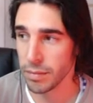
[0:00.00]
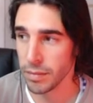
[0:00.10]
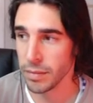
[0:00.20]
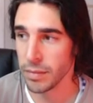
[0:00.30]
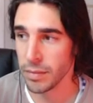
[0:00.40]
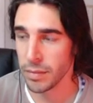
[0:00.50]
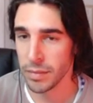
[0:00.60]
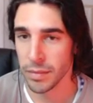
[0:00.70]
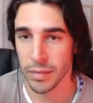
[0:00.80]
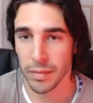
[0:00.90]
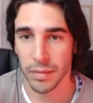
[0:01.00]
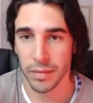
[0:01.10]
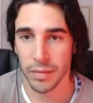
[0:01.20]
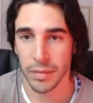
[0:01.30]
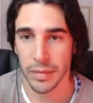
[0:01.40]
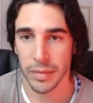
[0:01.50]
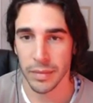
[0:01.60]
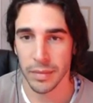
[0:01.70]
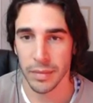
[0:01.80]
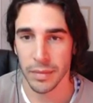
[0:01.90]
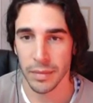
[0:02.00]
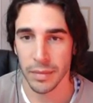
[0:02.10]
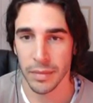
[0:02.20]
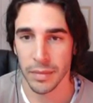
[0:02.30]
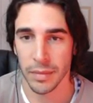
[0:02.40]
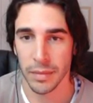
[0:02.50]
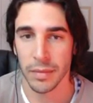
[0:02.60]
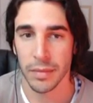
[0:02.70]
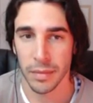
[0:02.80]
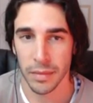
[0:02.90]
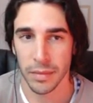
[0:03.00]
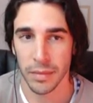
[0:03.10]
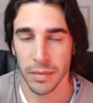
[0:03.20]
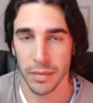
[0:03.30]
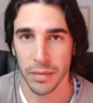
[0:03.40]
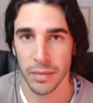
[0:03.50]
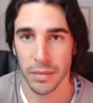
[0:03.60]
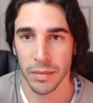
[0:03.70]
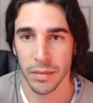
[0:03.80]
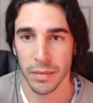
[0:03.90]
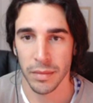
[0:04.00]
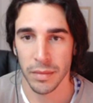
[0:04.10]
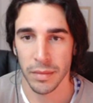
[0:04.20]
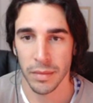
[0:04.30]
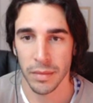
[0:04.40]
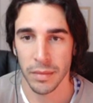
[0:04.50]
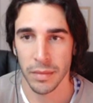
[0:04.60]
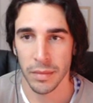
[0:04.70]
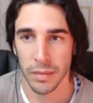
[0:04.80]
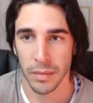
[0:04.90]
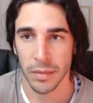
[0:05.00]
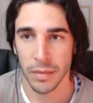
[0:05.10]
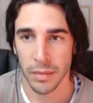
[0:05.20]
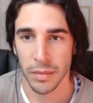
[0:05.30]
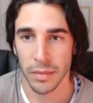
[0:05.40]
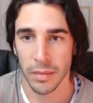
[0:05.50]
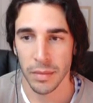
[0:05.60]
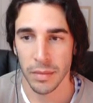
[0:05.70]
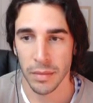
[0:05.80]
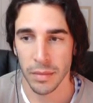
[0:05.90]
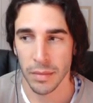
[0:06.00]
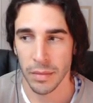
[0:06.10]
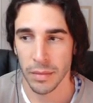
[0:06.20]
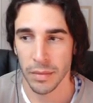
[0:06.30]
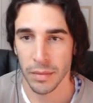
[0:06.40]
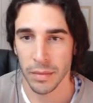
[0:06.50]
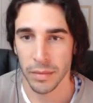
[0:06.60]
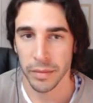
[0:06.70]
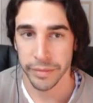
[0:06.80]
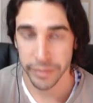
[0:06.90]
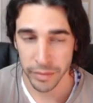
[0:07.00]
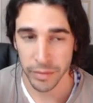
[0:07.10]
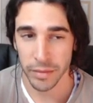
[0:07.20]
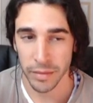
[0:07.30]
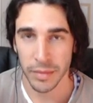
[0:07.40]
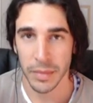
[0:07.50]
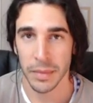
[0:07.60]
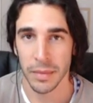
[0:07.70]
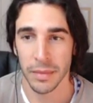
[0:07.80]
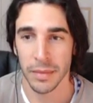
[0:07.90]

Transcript: No words are spoken by the person on screen.